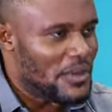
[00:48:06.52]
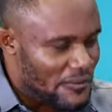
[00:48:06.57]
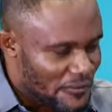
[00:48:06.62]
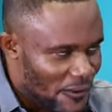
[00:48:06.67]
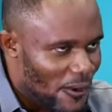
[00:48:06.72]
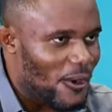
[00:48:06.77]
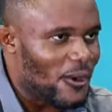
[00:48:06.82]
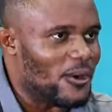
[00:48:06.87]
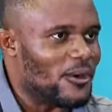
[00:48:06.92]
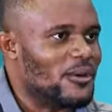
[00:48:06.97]

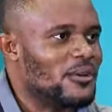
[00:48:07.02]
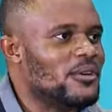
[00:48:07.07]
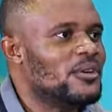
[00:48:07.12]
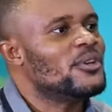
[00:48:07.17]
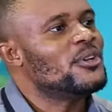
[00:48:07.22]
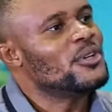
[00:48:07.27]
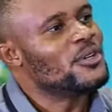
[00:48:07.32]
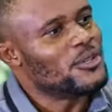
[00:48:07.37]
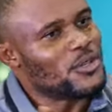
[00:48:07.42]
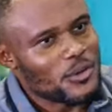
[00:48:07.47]
before
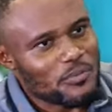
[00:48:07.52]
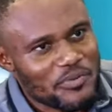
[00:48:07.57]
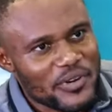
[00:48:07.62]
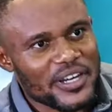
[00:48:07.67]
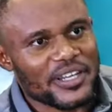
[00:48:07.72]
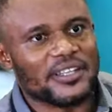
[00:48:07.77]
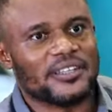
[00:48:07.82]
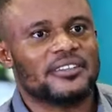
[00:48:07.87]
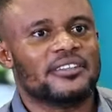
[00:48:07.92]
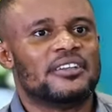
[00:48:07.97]
you
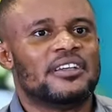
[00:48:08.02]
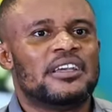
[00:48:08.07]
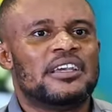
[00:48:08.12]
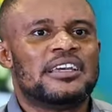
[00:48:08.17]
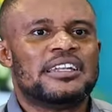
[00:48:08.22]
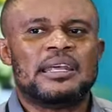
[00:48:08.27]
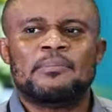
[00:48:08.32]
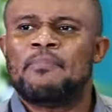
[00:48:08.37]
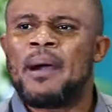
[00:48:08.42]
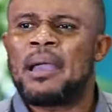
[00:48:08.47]
pray.
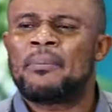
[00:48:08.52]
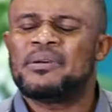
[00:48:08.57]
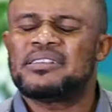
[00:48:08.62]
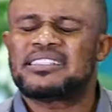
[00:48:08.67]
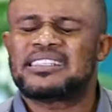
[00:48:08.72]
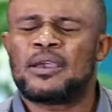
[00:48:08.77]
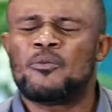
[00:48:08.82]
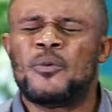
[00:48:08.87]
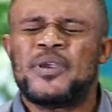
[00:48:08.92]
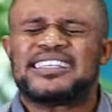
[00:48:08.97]
The
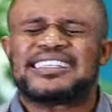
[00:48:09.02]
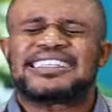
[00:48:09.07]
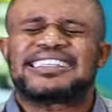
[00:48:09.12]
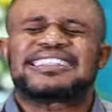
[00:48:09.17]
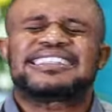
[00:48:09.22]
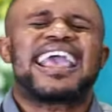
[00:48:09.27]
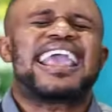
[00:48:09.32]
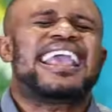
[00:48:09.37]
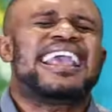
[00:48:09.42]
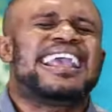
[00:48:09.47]
Bible says we
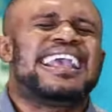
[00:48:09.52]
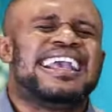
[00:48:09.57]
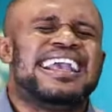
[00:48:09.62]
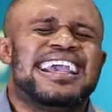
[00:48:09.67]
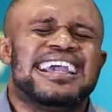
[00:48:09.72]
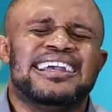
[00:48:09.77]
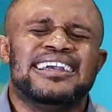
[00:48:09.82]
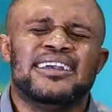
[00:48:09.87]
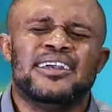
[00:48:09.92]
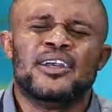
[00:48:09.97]

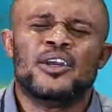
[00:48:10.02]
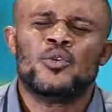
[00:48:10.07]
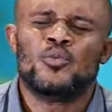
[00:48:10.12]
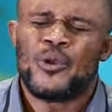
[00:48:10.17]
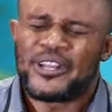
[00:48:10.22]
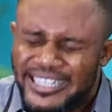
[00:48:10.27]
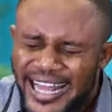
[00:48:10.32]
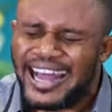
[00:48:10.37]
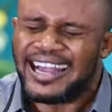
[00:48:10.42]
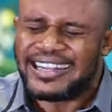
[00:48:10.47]
sing
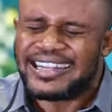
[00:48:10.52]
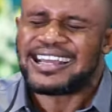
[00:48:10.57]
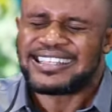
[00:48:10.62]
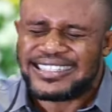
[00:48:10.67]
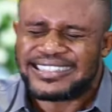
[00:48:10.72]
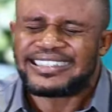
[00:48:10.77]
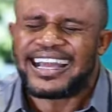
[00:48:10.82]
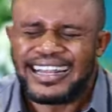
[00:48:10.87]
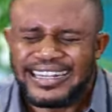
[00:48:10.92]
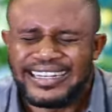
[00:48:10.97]
with
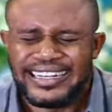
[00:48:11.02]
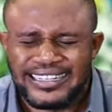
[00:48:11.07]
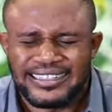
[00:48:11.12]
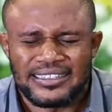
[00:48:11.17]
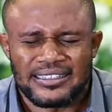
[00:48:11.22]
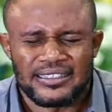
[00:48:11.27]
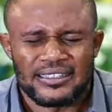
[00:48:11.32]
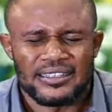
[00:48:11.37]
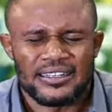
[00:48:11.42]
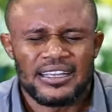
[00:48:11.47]

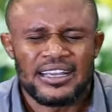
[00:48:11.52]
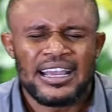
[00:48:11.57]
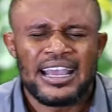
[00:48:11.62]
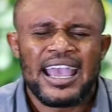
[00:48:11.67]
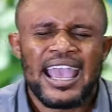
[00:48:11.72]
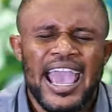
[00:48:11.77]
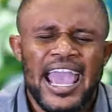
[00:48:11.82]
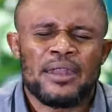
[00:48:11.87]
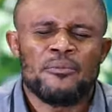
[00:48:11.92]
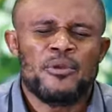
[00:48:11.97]
understanding
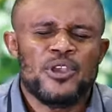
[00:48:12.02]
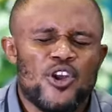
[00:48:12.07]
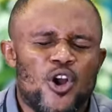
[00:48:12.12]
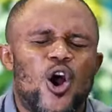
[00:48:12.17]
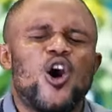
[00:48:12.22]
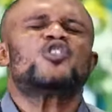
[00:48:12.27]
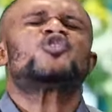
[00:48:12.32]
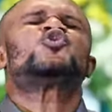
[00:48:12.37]
and we